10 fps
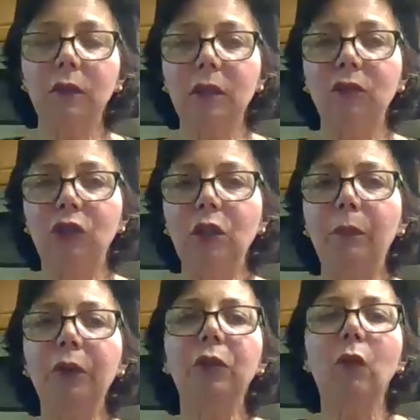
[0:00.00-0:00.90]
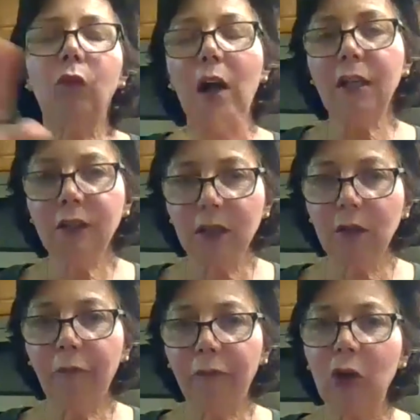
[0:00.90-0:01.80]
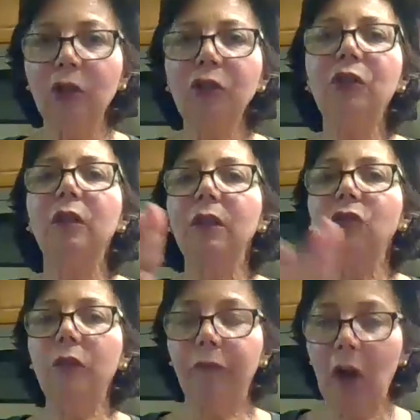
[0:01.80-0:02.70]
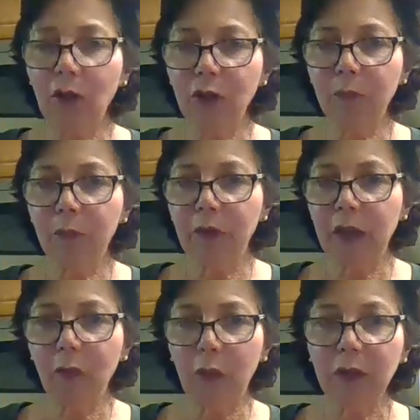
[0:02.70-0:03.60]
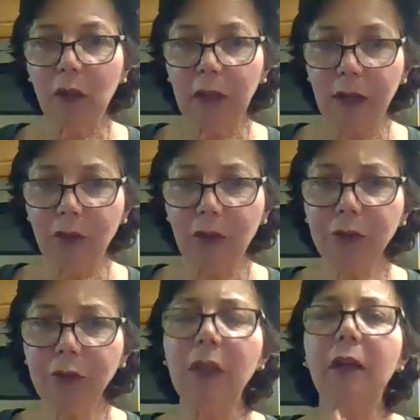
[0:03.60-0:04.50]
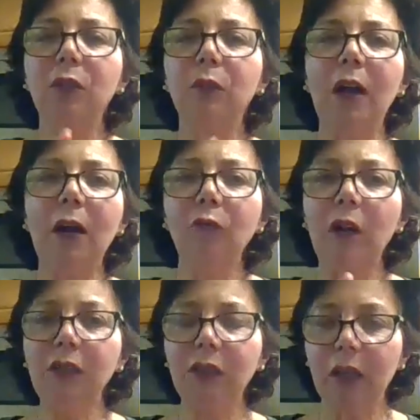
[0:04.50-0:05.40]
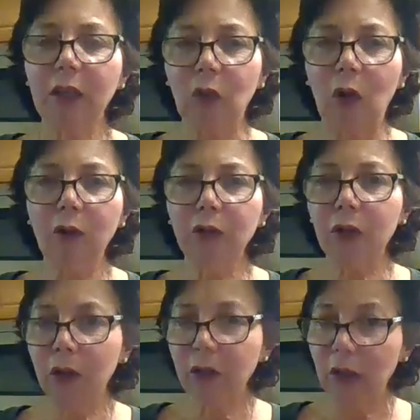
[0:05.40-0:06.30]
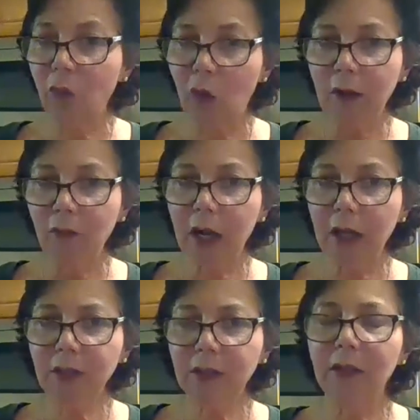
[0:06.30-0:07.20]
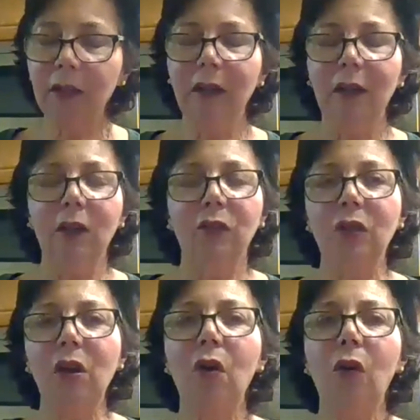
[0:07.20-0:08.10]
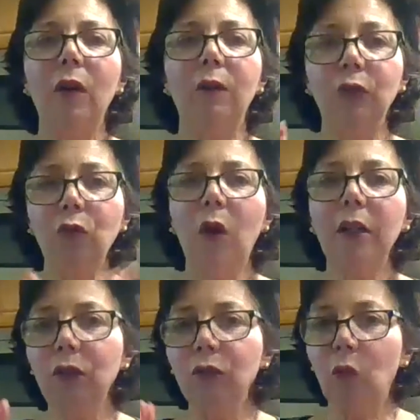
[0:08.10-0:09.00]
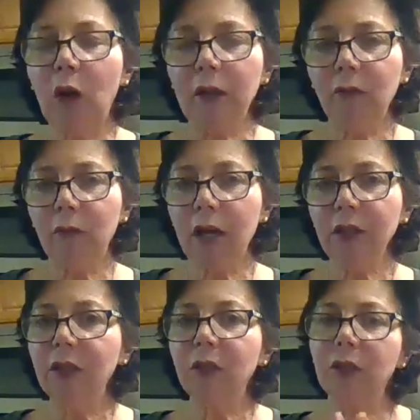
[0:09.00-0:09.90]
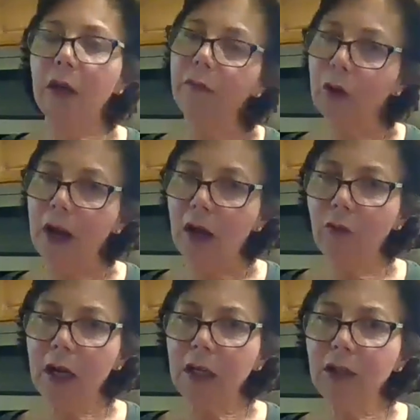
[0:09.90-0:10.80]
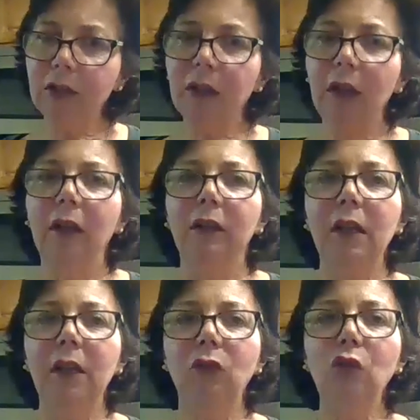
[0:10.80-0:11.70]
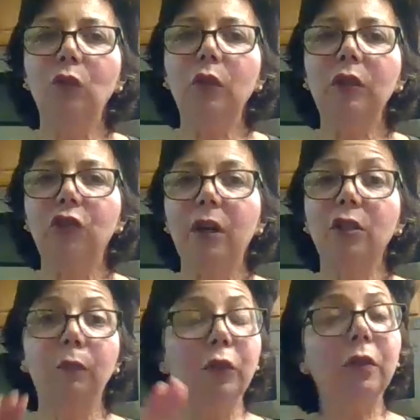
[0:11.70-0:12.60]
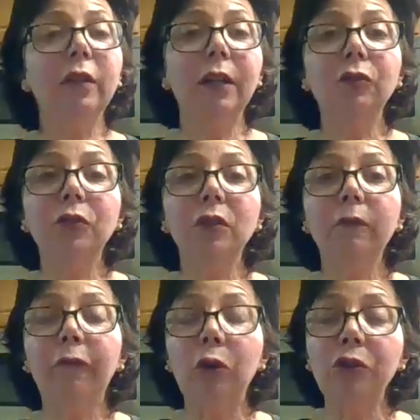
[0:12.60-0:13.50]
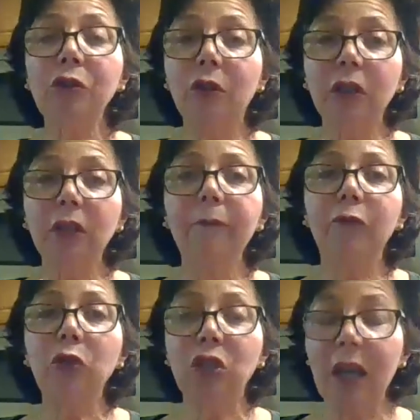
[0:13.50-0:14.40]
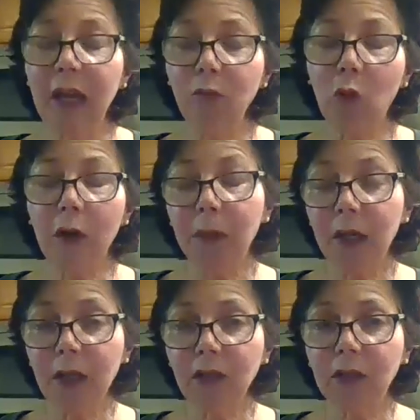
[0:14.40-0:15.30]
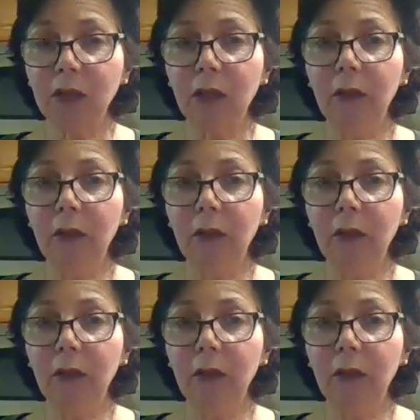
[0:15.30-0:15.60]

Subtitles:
she put the rice in first and then she followed it with the lentils because brown rice takes longer to cook than white rice. So if you want to use white rice instead of brown rice, then you would just put the lentils in first, cook them for 10 more minutes,